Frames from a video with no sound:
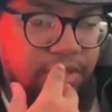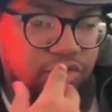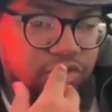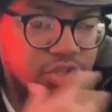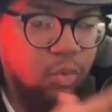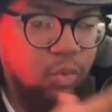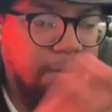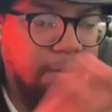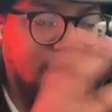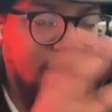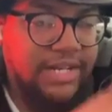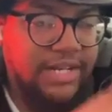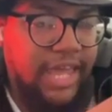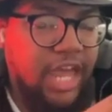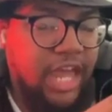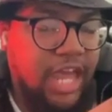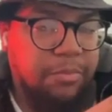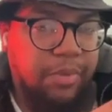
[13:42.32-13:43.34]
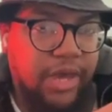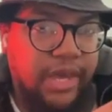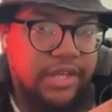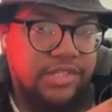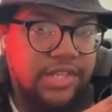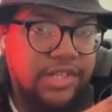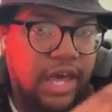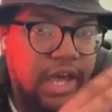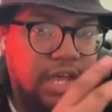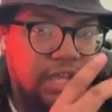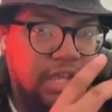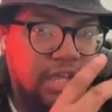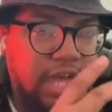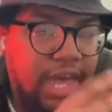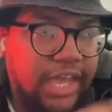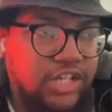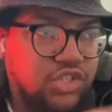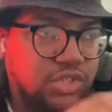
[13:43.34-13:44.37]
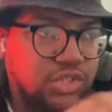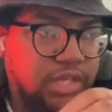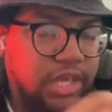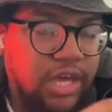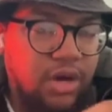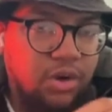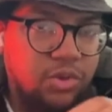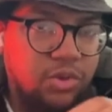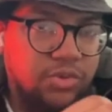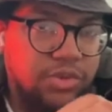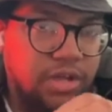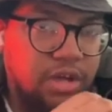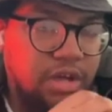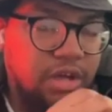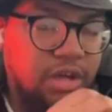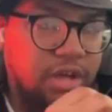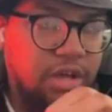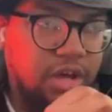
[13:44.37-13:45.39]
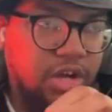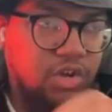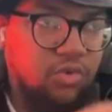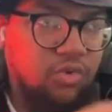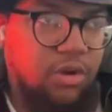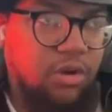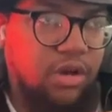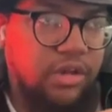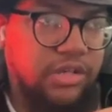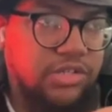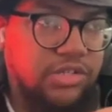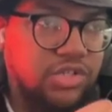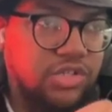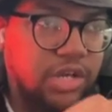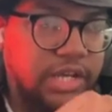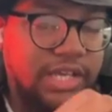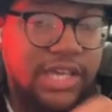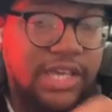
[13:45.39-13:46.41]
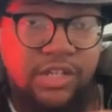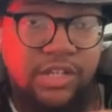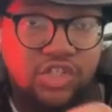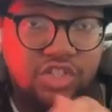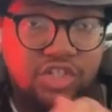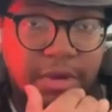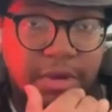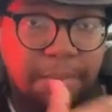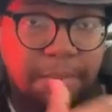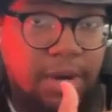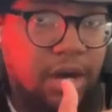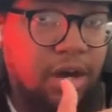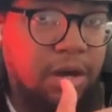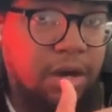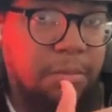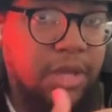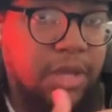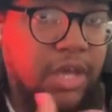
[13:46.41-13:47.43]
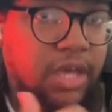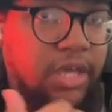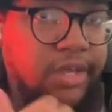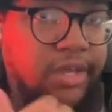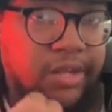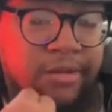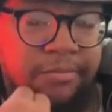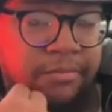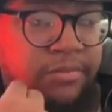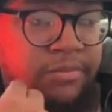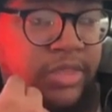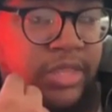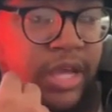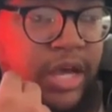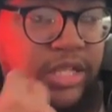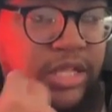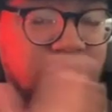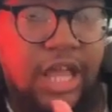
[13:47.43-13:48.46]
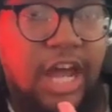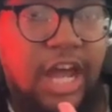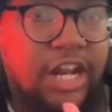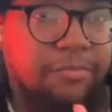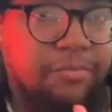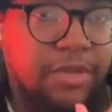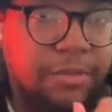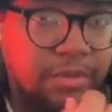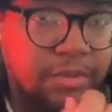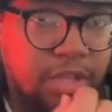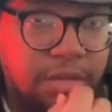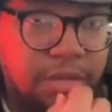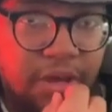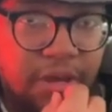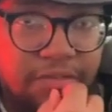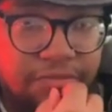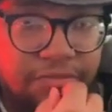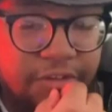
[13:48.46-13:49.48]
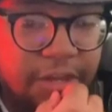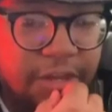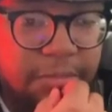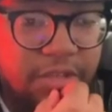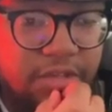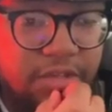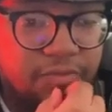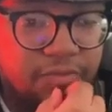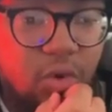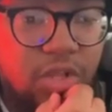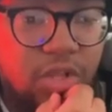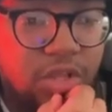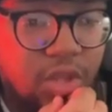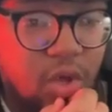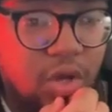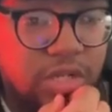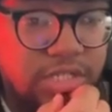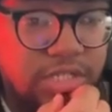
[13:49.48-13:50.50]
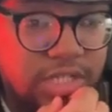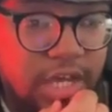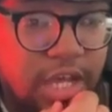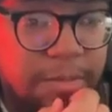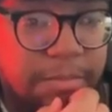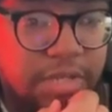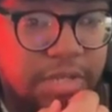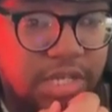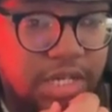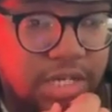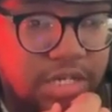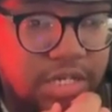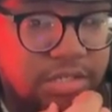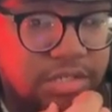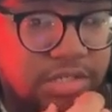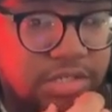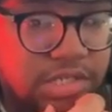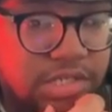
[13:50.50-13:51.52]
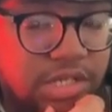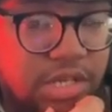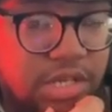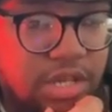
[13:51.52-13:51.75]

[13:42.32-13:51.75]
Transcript: So when my dad passed, I actually held a grudge against my mom and a lot of people in my family for a long time because,